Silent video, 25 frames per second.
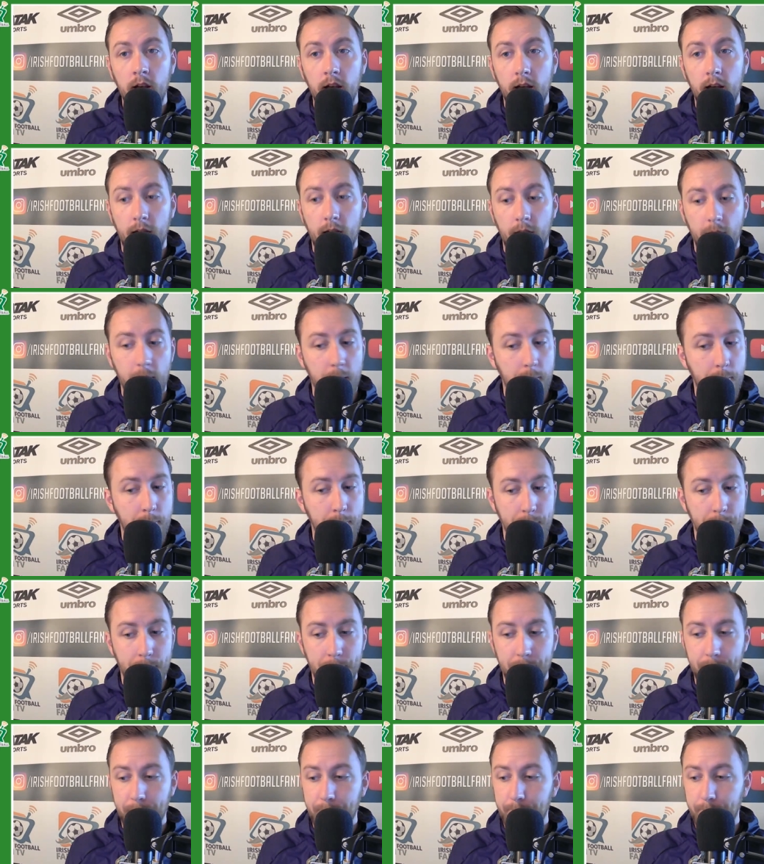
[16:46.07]
Um,
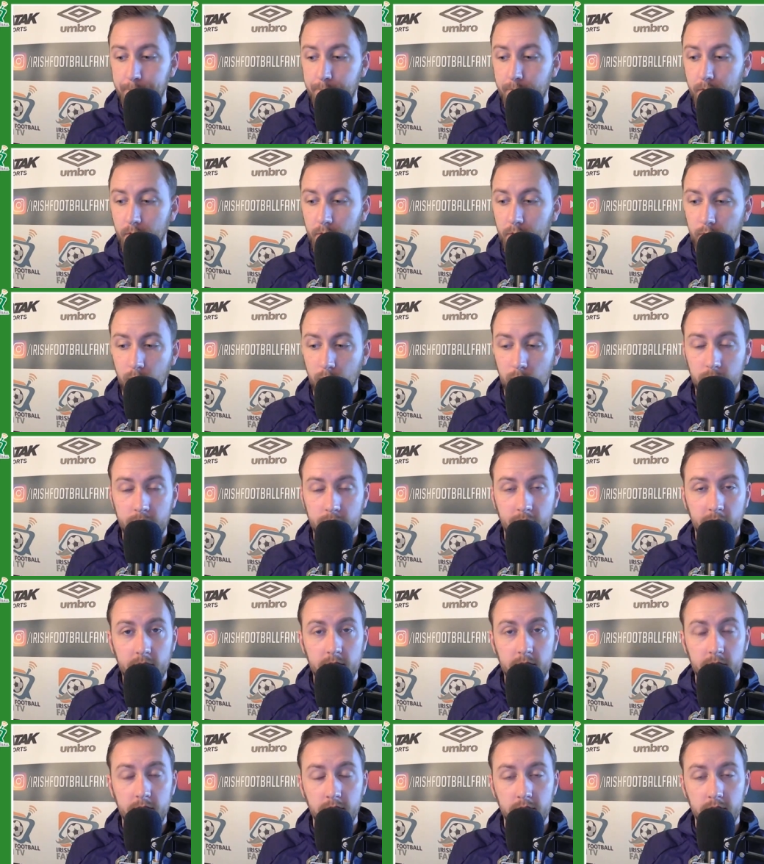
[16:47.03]
so
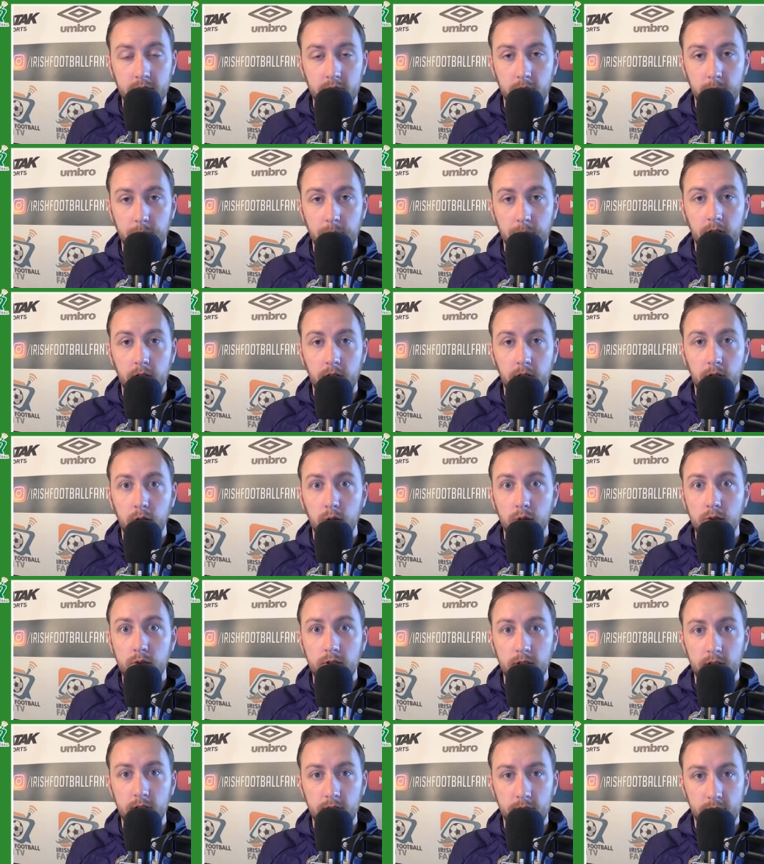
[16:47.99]
next season is going to be a
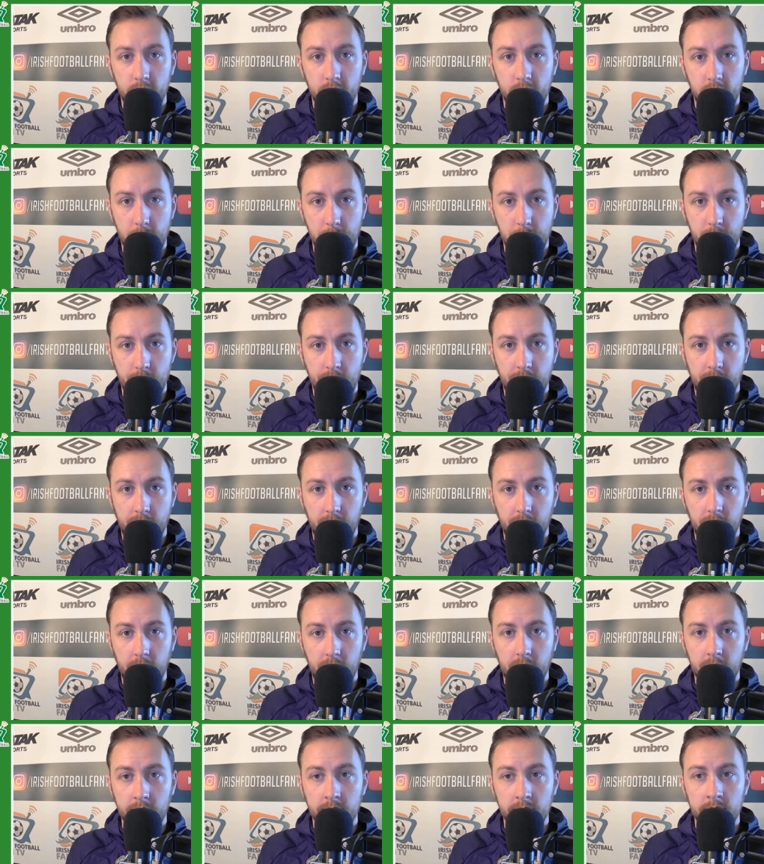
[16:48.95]
huge season for him, I
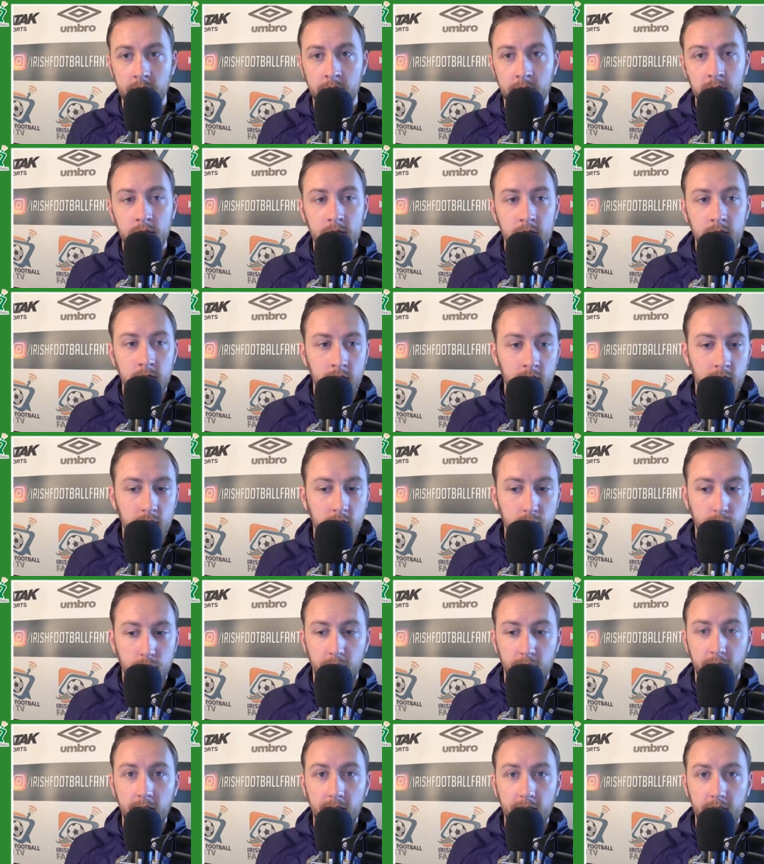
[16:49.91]
think, and it's
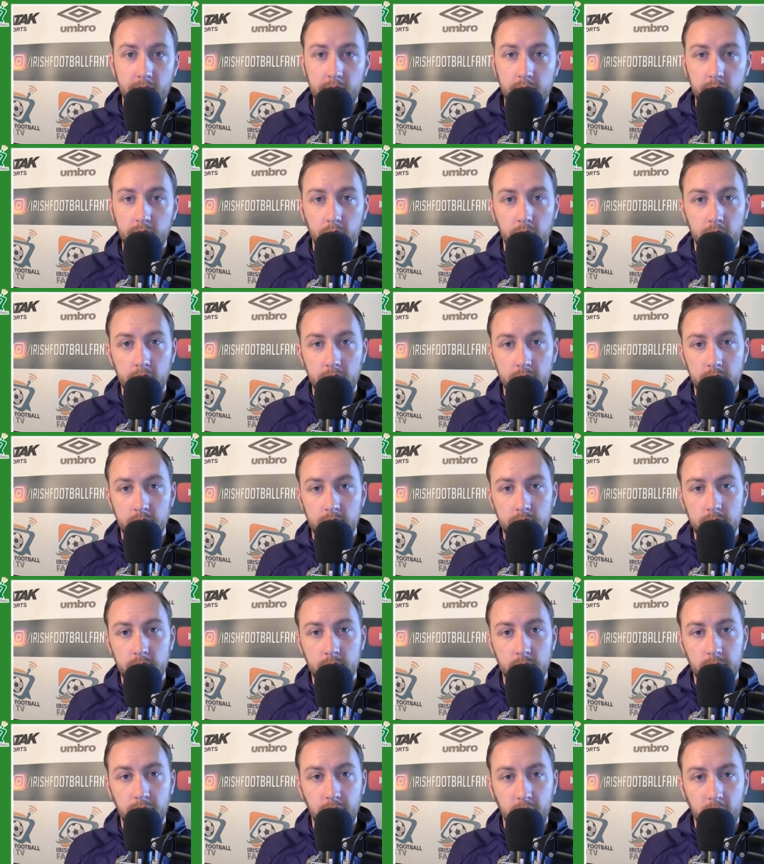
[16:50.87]
really exciting
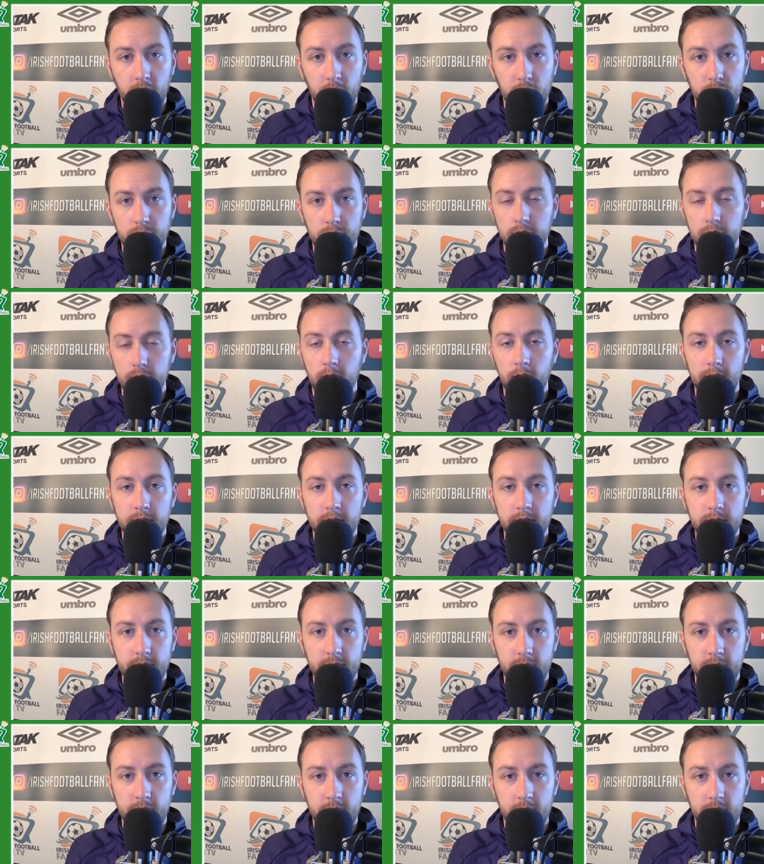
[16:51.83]
if you go through the
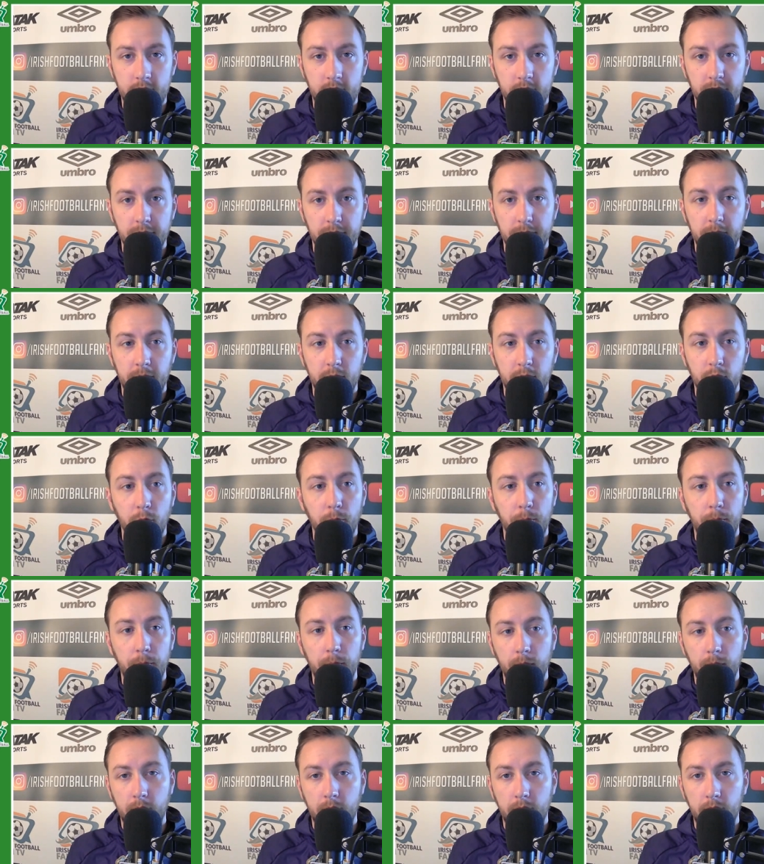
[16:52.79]
list there that I've made up.
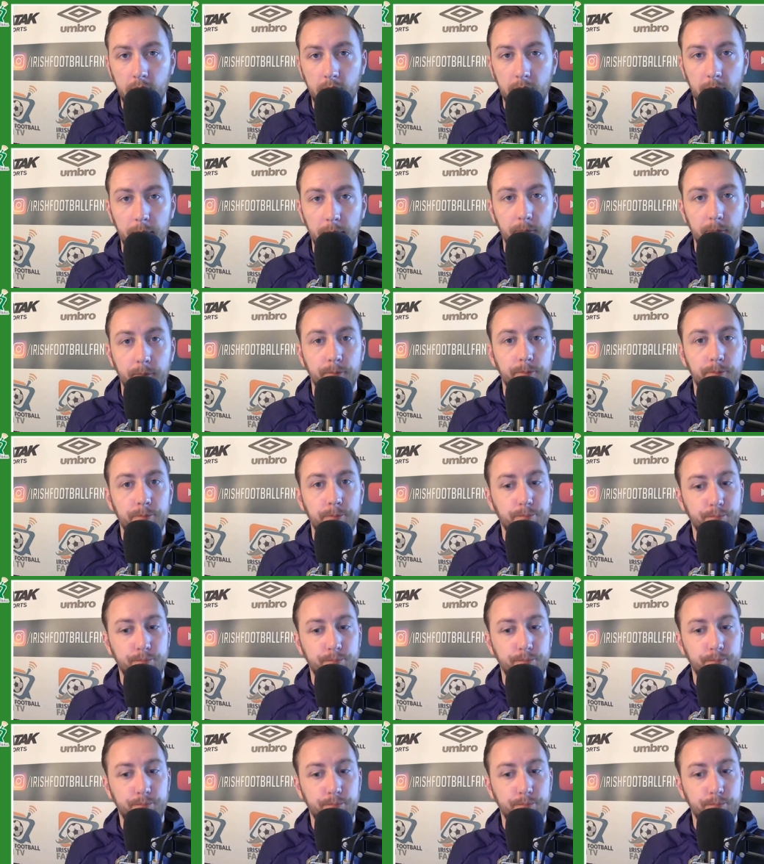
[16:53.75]
Um,